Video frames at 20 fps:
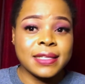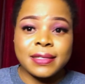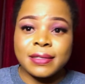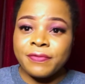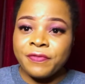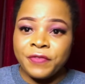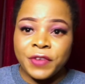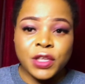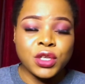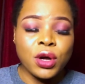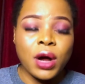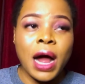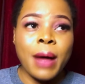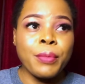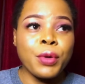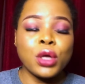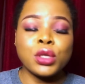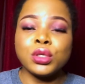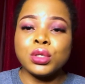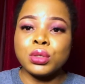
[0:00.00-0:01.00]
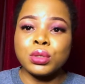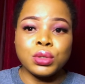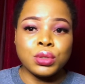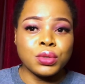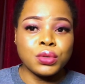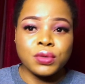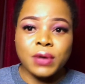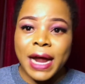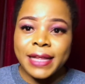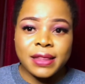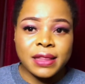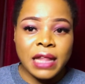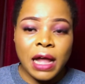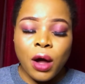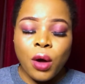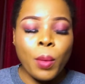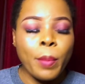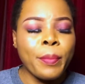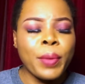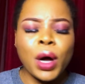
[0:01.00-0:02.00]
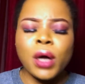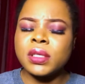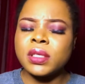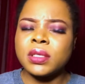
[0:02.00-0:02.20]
video I'm going to do right now, but